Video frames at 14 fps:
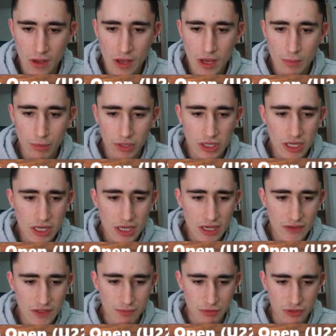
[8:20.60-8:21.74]
But he, in
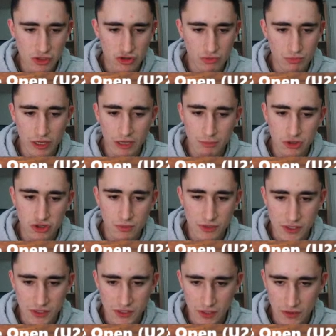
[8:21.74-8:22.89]
this position, played bishop
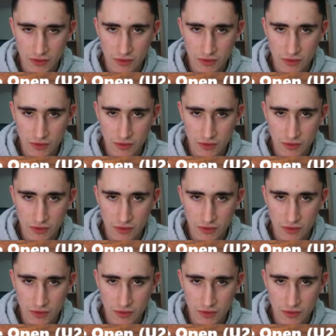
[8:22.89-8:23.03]
c6,